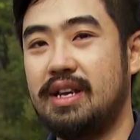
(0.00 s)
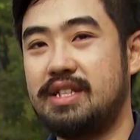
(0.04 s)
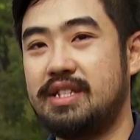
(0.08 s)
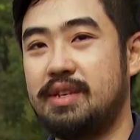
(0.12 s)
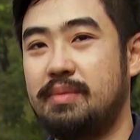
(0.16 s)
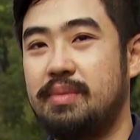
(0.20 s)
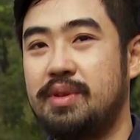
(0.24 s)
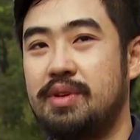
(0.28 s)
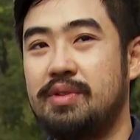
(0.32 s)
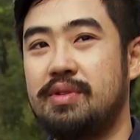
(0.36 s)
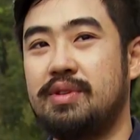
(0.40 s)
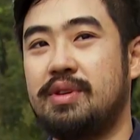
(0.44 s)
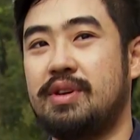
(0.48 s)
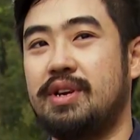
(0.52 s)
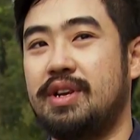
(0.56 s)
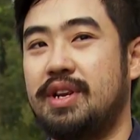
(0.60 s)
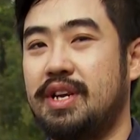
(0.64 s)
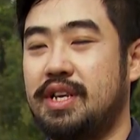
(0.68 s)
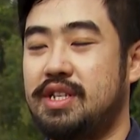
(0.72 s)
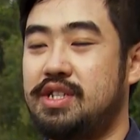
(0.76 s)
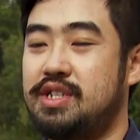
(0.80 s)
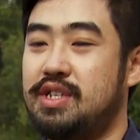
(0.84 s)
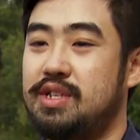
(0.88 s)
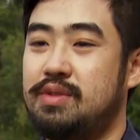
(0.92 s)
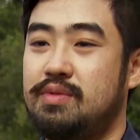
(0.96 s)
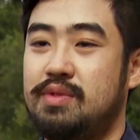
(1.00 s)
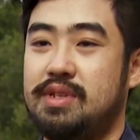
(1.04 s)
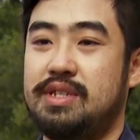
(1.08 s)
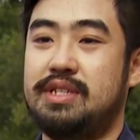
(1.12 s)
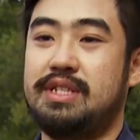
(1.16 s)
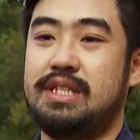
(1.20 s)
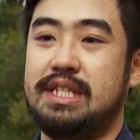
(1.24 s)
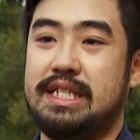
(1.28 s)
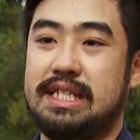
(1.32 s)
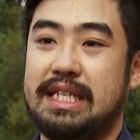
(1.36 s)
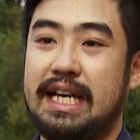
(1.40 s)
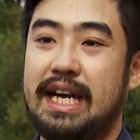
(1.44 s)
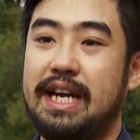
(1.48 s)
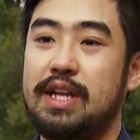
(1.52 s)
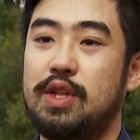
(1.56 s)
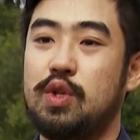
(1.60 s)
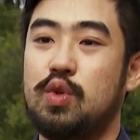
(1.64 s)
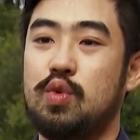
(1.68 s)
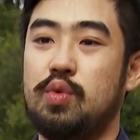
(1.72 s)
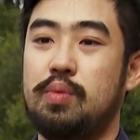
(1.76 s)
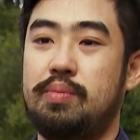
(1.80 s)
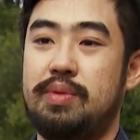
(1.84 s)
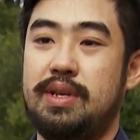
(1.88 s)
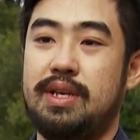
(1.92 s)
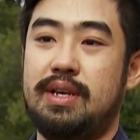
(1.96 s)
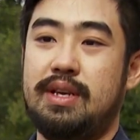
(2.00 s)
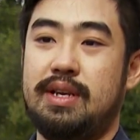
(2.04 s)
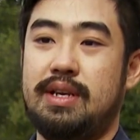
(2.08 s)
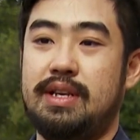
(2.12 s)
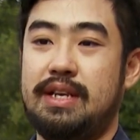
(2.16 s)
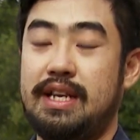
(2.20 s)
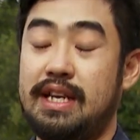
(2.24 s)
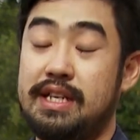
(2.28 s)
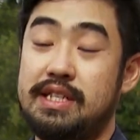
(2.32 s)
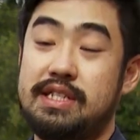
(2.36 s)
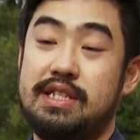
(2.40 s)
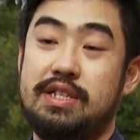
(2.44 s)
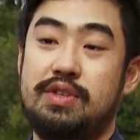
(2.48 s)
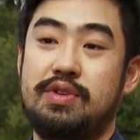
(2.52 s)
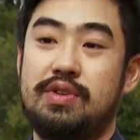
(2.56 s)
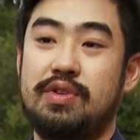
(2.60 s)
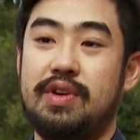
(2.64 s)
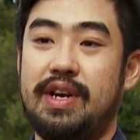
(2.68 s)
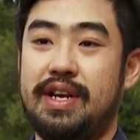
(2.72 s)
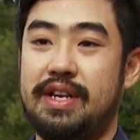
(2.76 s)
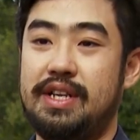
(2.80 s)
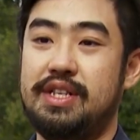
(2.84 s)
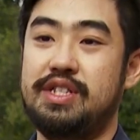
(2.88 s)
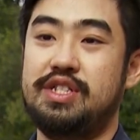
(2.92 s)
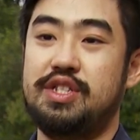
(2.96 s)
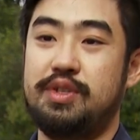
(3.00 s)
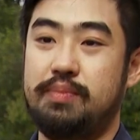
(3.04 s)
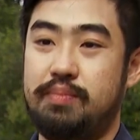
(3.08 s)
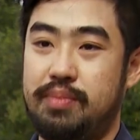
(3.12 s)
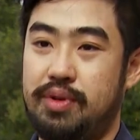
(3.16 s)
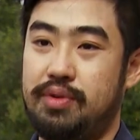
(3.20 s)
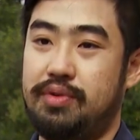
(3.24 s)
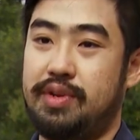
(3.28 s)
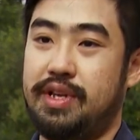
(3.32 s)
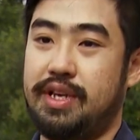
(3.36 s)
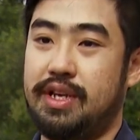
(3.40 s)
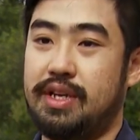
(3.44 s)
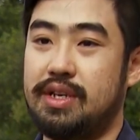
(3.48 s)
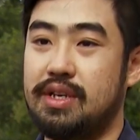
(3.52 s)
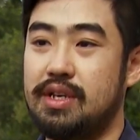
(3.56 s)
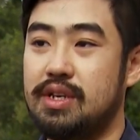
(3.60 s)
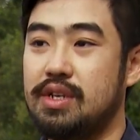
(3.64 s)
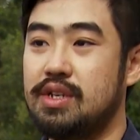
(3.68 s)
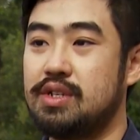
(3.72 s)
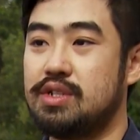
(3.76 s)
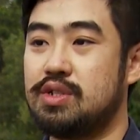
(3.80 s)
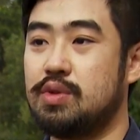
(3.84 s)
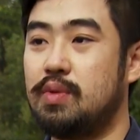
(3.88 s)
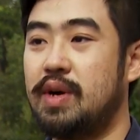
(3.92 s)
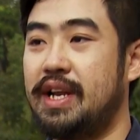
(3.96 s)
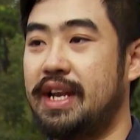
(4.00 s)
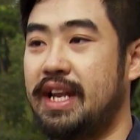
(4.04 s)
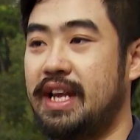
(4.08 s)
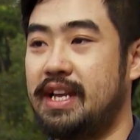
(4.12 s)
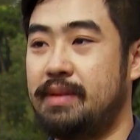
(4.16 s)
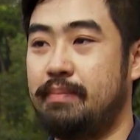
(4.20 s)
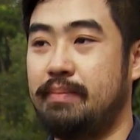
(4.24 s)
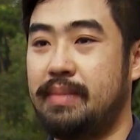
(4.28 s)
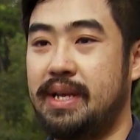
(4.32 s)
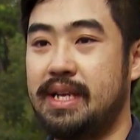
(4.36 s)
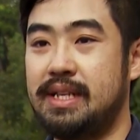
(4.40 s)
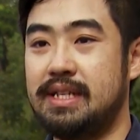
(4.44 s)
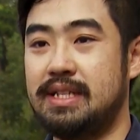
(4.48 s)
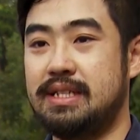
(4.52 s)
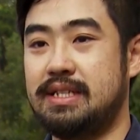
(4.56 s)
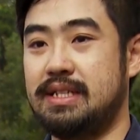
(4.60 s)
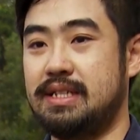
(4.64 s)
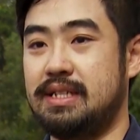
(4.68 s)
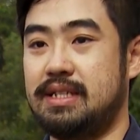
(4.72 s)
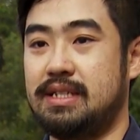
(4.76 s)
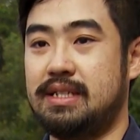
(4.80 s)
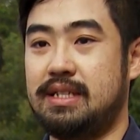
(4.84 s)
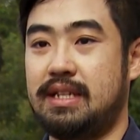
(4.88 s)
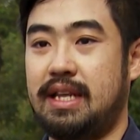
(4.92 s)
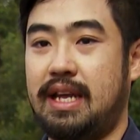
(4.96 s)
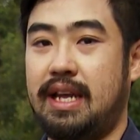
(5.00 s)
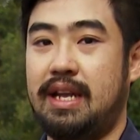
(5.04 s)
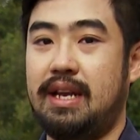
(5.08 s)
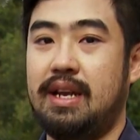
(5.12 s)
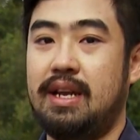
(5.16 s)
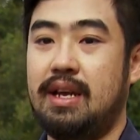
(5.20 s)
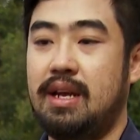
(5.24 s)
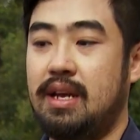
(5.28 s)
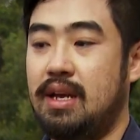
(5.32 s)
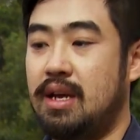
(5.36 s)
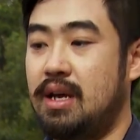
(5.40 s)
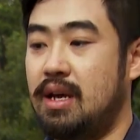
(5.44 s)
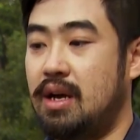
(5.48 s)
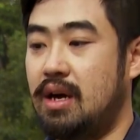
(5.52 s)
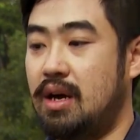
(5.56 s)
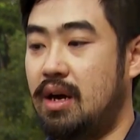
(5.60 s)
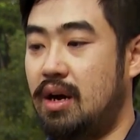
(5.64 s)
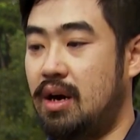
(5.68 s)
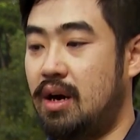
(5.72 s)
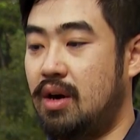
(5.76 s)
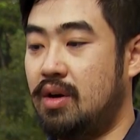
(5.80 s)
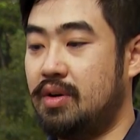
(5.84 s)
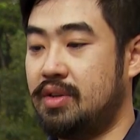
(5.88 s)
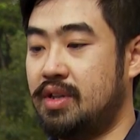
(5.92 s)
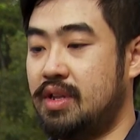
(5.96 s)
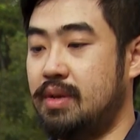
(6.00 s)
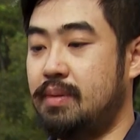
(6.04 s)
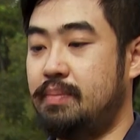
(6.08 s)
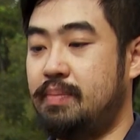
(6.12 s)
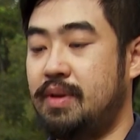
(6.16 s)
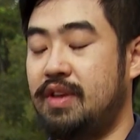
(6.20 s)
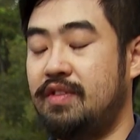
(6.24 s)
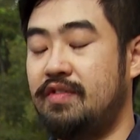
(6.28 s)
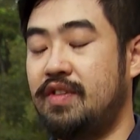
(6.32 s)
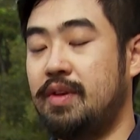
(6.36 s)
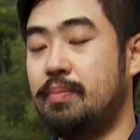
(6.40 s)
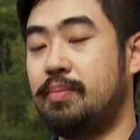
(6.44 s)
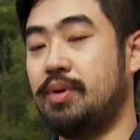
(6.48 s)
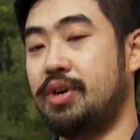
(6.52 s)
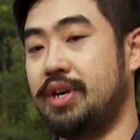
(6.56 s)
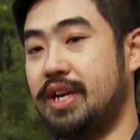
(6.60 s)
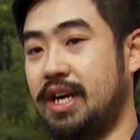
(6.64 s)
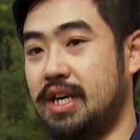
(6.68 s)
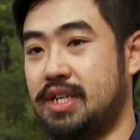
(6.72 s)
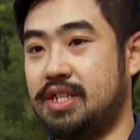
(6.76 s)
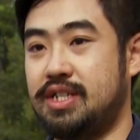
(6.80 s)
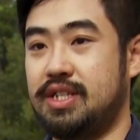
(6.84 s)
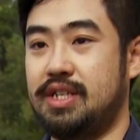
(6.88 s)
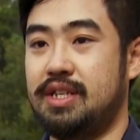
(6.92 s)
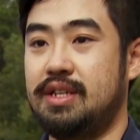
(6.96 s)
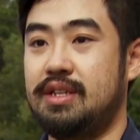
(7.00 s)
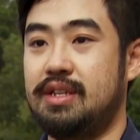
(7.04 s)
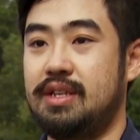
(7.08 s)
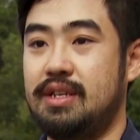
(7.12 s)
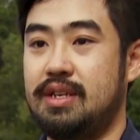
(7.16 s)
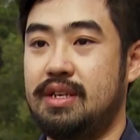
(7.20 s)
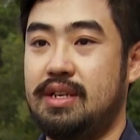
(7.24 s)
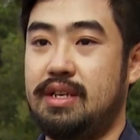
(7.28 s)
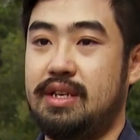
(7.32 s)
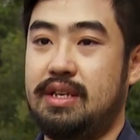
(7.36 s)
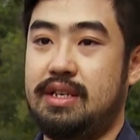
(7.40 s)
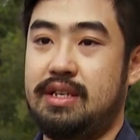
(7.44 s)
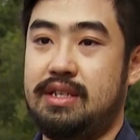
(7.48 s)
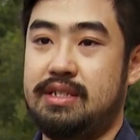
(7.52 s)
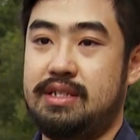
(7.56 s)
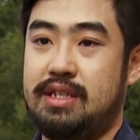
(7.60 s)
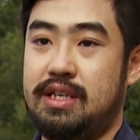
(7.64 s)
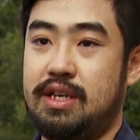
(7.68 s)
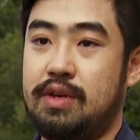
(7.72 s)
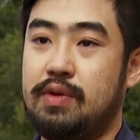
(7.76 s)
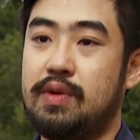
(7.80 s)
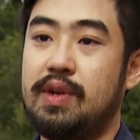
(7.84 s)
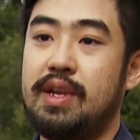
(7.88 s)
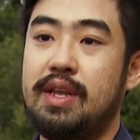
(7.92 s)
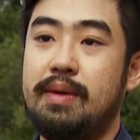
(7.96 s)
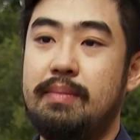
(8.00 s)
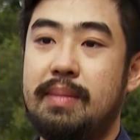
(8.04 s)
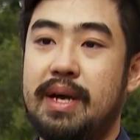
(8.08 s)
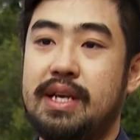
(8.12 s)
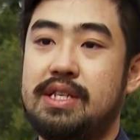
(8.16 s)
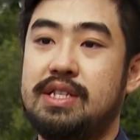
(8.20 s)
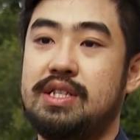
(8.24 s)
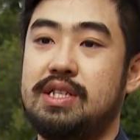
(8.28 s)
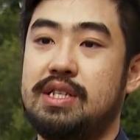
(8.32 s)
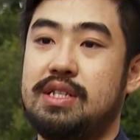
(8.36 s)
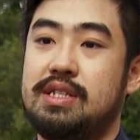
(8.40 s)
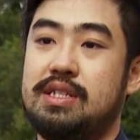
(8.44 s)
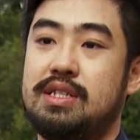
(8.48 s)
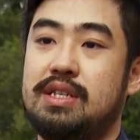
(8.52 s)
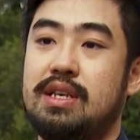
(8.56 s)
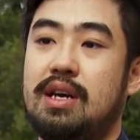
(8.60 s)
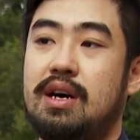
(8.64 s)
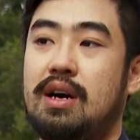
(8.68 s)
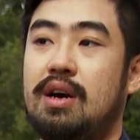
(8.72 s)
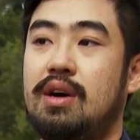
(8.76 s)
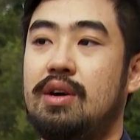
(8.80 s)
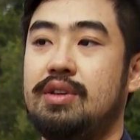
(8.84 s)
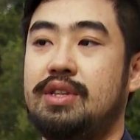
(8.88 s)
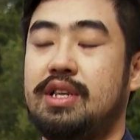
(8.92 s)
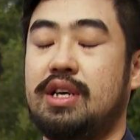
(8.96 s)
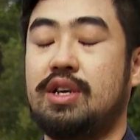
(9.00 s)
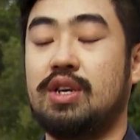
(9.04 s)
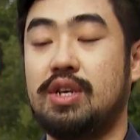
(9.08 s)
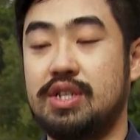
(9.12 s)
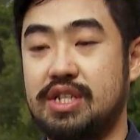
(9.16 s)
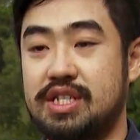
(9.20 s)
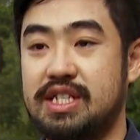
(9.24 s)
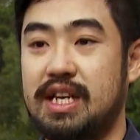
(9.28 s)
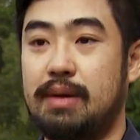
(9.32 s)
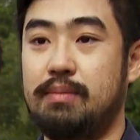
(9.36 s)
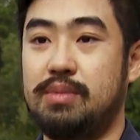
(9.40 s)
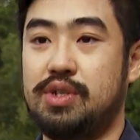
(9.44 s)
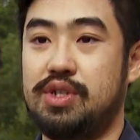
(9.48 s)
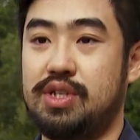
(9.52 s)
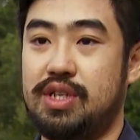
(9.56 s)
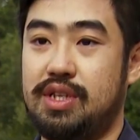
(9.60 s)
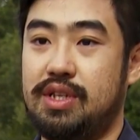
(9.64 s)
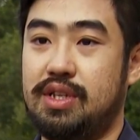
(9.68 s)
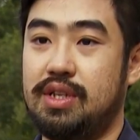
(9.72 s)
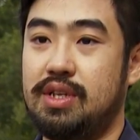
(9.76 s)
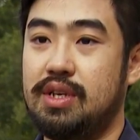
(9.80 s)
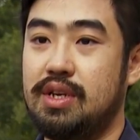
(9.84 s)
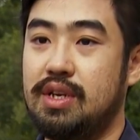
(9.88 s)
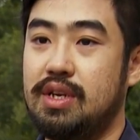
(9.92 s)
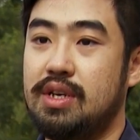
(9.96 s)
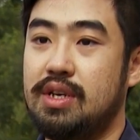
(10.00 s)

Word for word: SMU Connection was designed to be a net zero energy building. So what that means is that all the PV production is equally matches all the consumption.